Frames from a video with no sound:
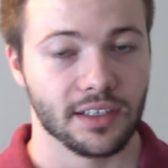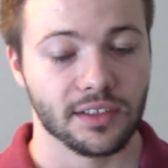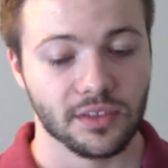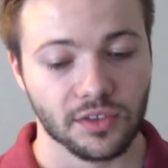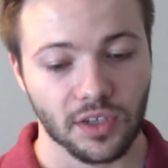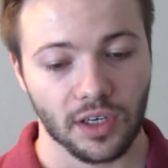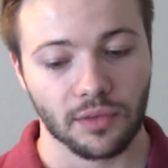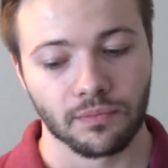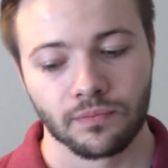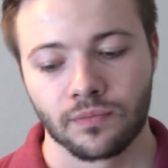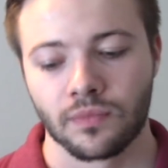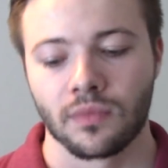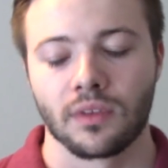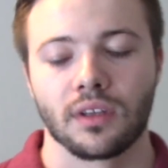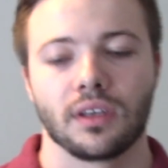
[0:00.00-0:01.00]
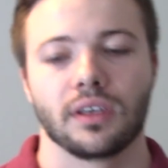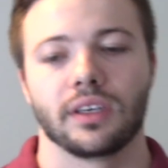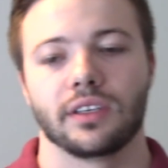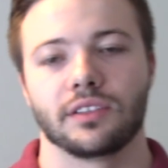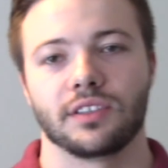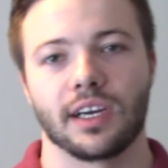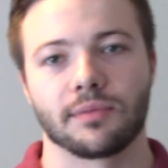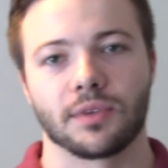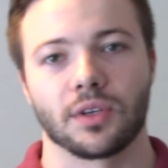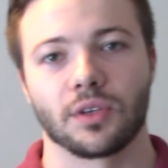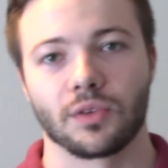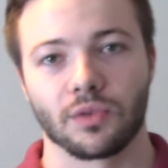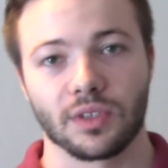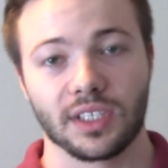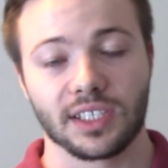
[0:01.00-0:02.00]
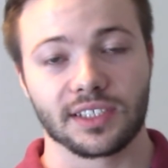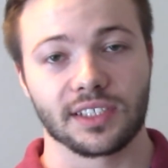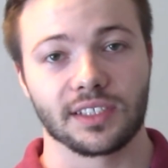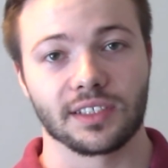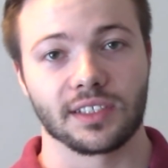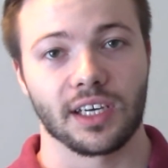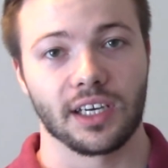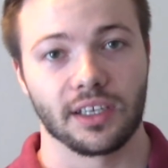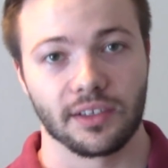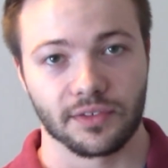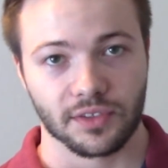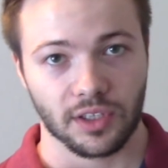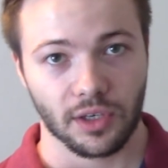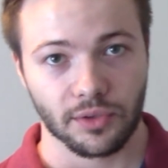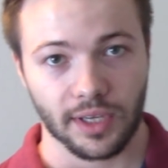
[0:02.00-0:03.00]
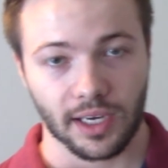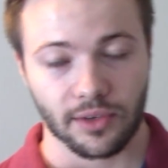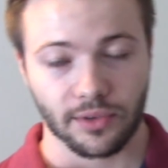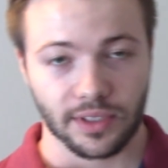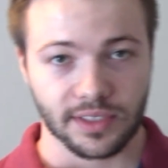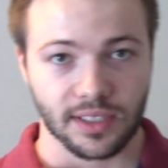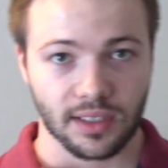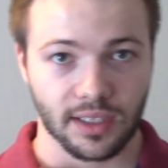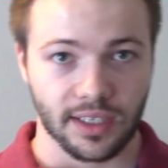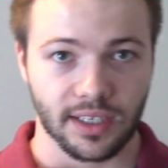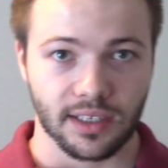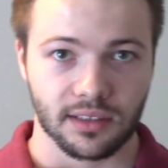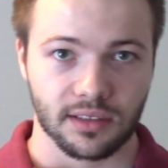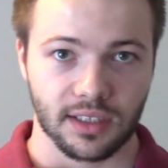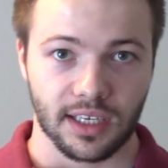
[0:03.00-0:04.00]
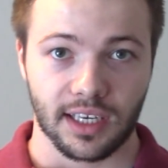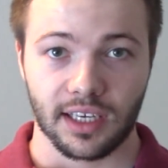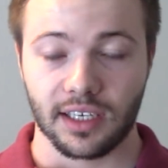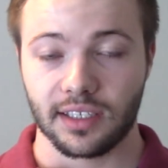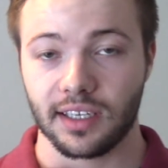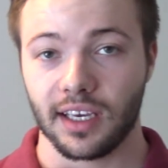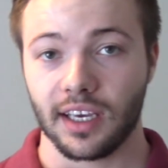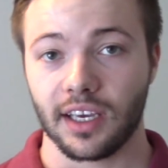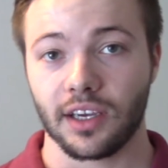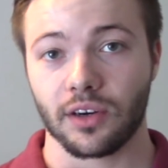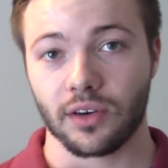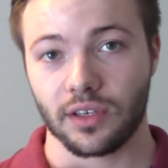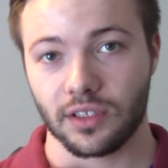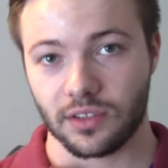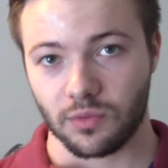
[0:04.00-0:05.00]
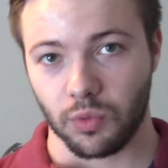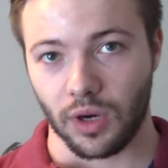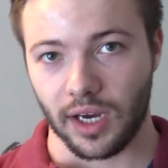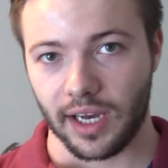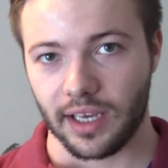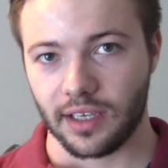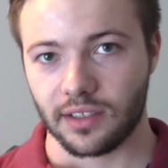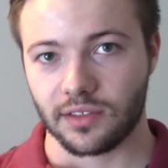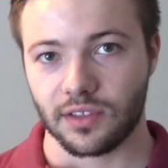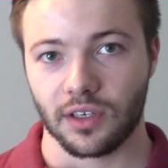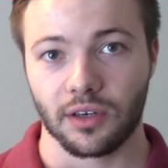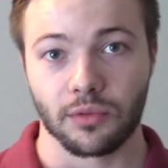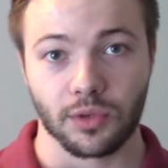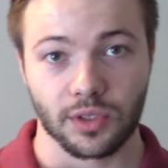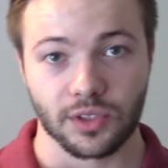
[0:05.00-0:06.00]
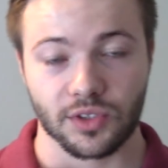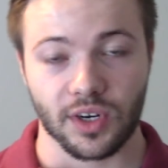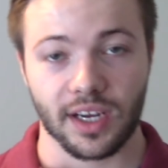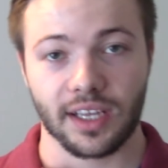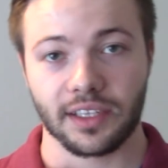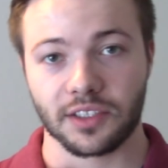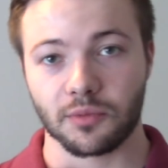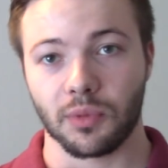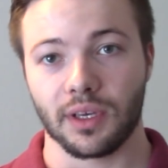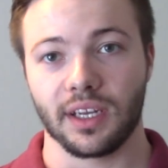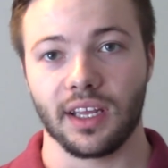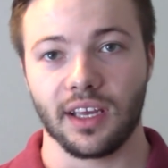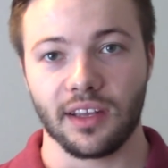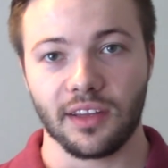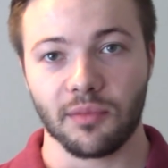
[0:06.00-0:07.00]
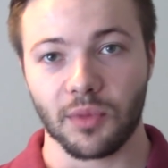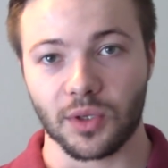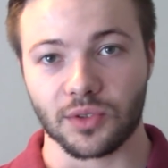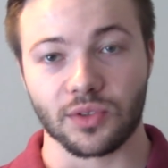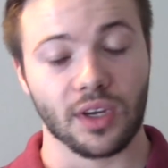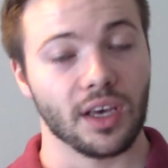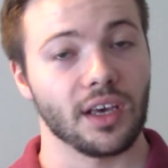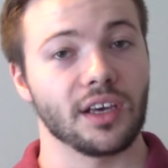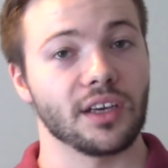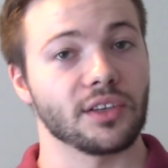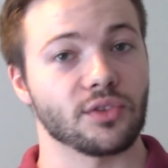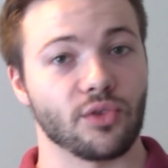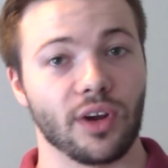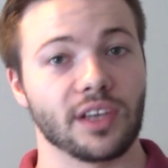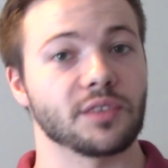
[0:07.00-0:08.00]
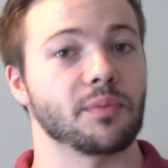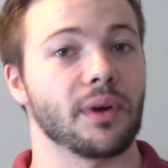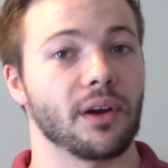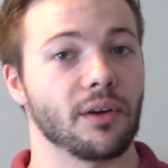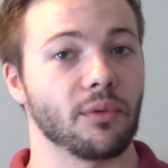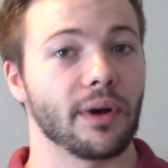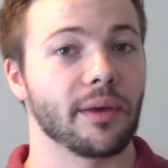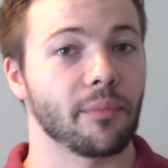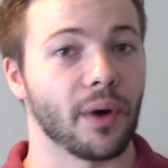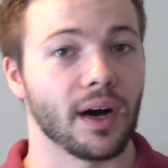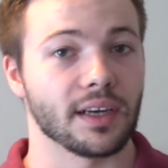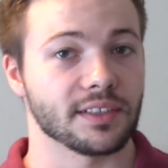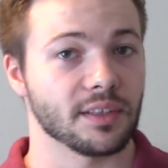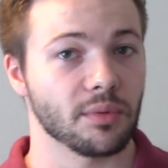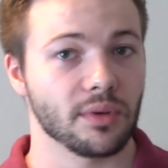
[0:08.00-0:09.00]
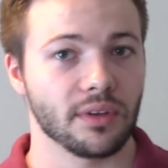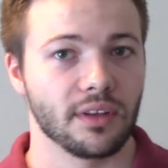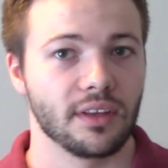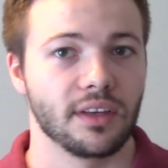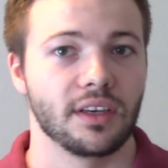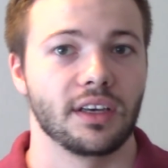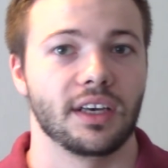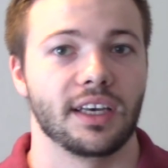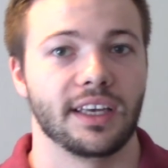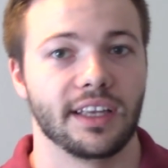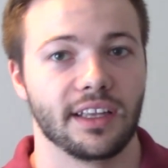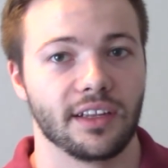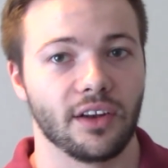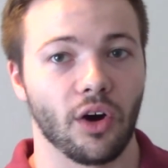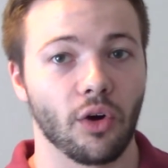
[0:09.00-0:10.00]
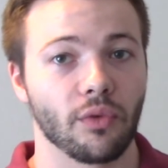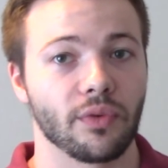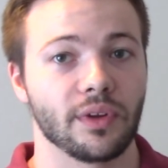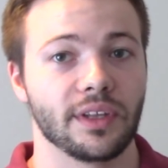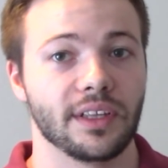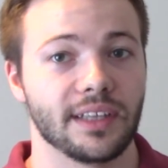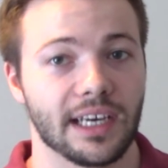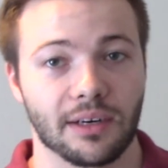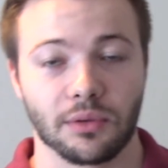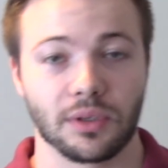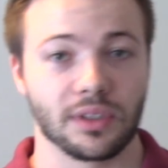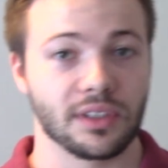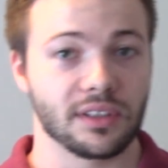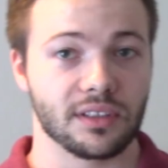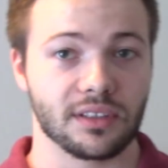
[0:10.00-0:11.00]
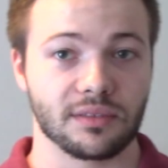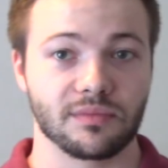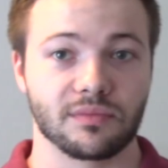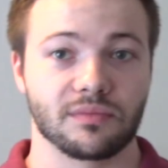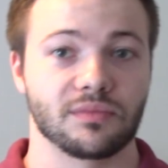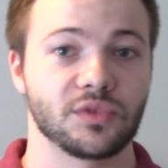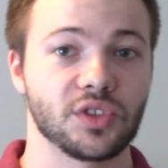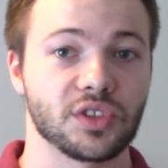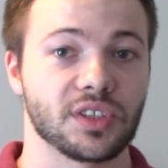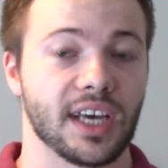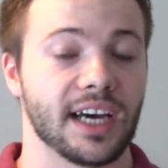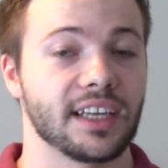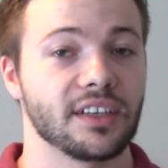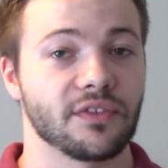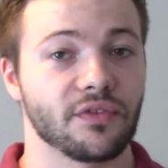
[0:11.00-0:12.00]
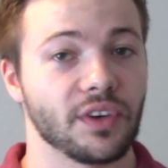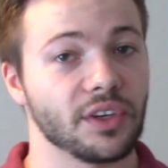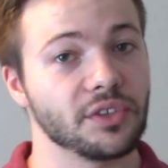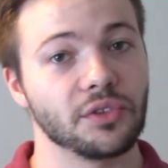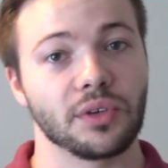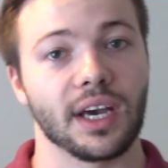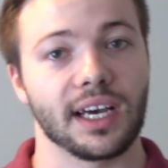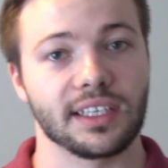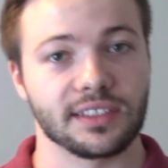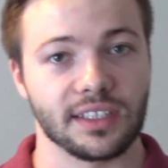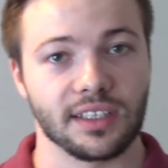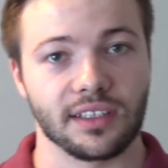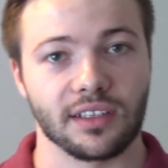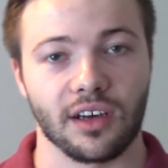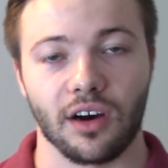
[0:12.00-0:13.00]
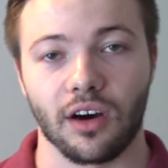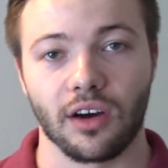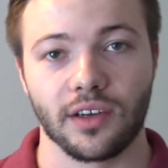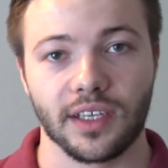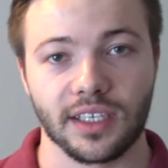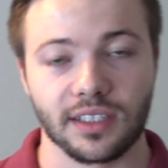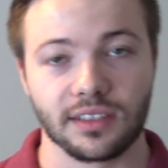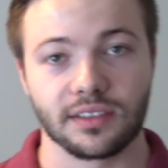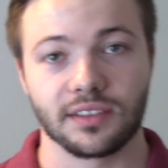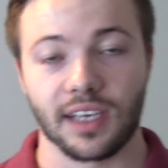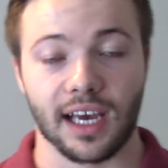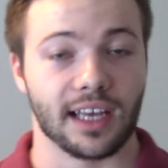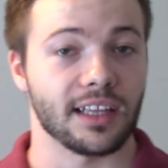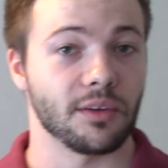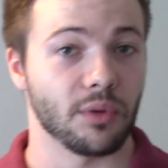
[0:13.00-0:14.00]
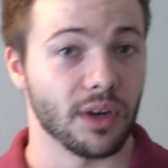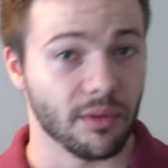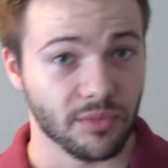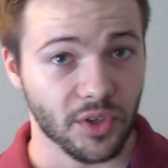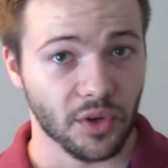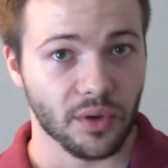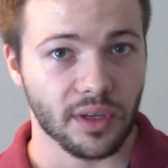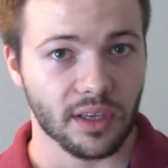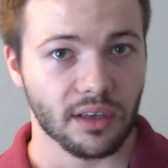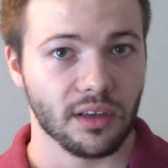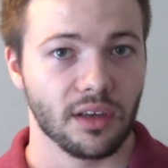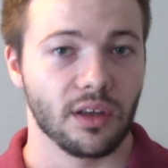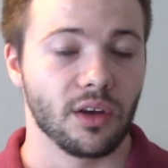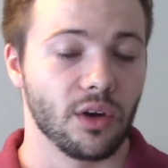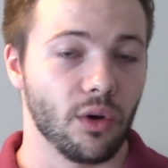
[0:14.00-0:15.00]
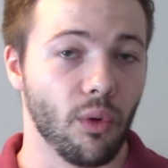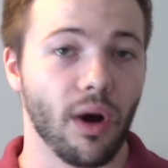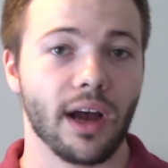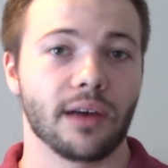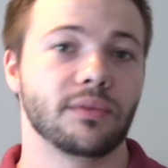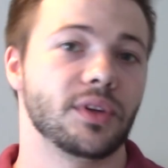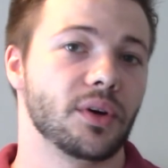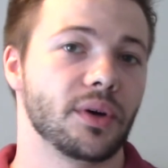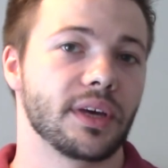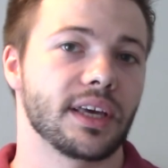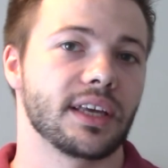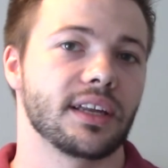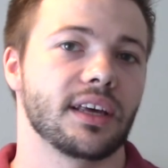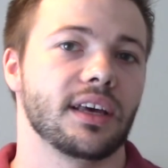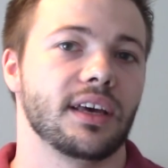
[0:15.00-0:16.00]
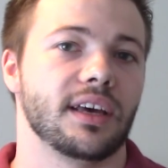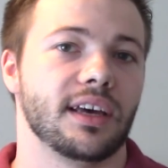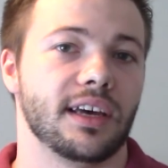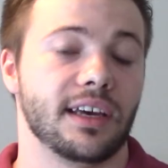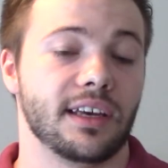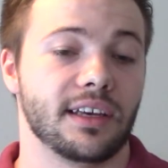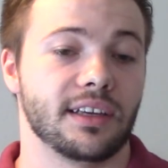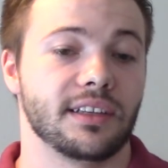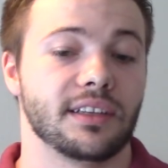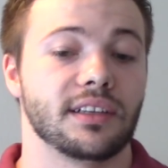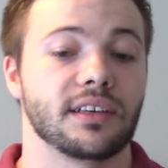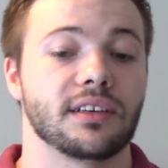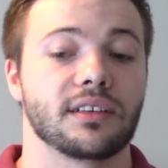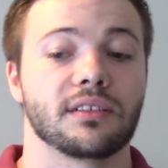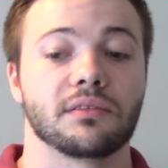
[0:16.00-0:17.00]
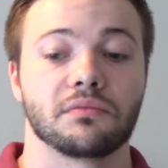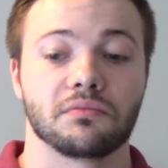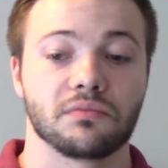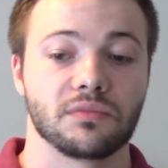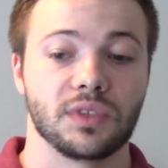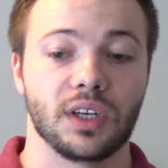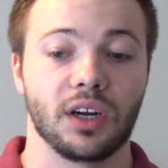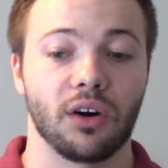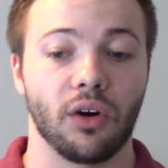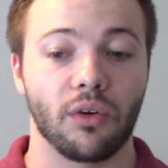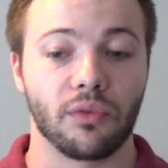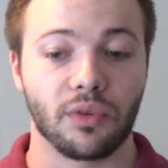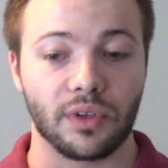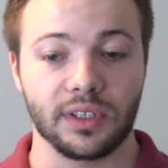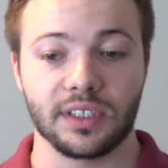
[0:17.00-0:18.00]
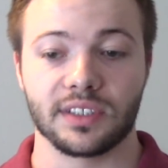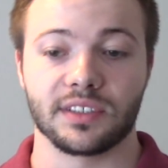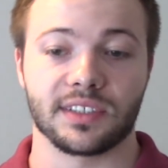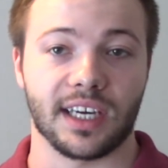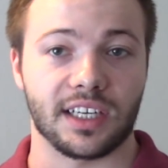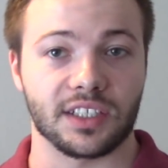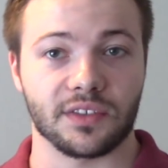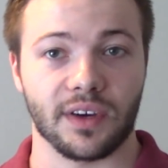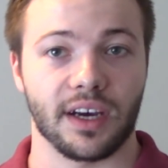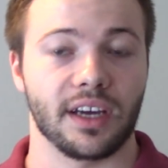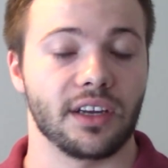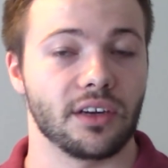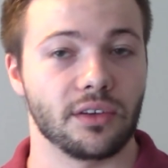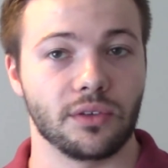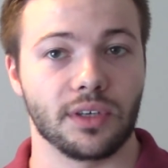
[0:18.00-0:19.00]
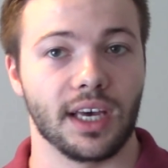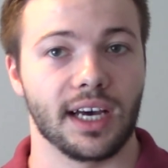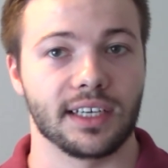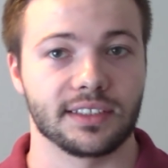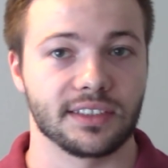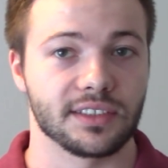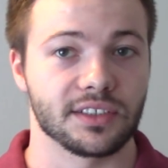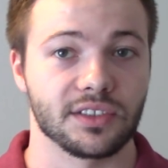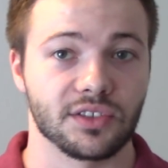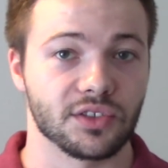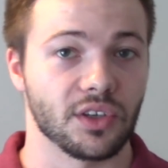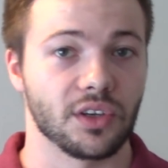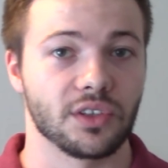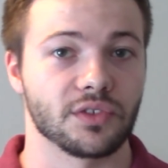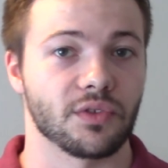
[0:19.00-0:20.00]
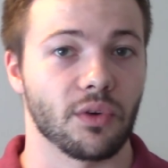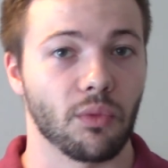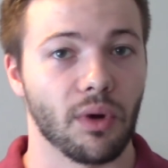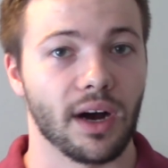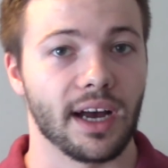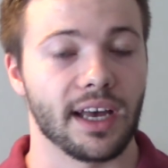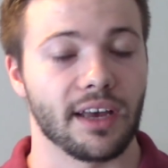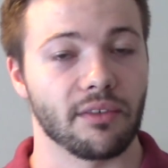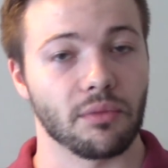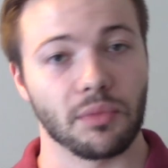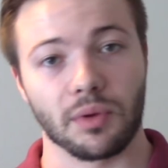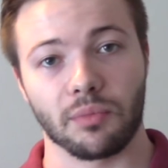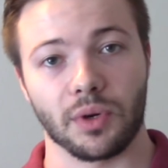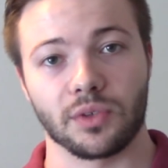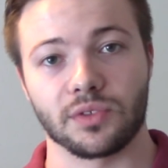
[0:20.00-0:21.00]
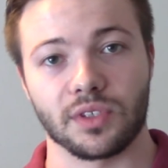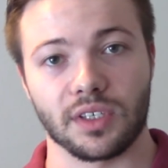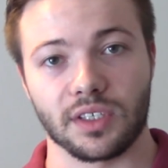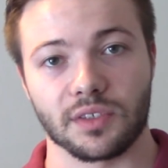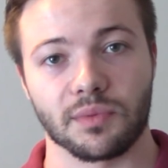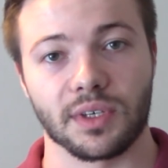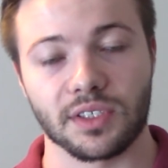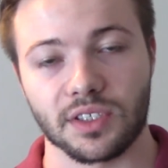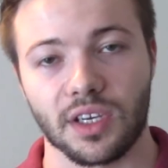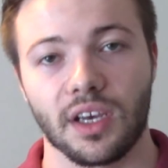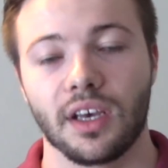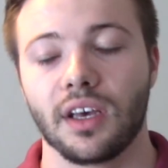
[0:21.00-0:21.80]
So, chapter releases have slowed down recently and here is why. So I'm going to try and explain it in the most transparent way possible, and hopefully that will just kind of fill you guys in on exactly what I'm doing, why I'm doing it, and hopefully satisfy your guys' concerns for why I haven't been posting as much.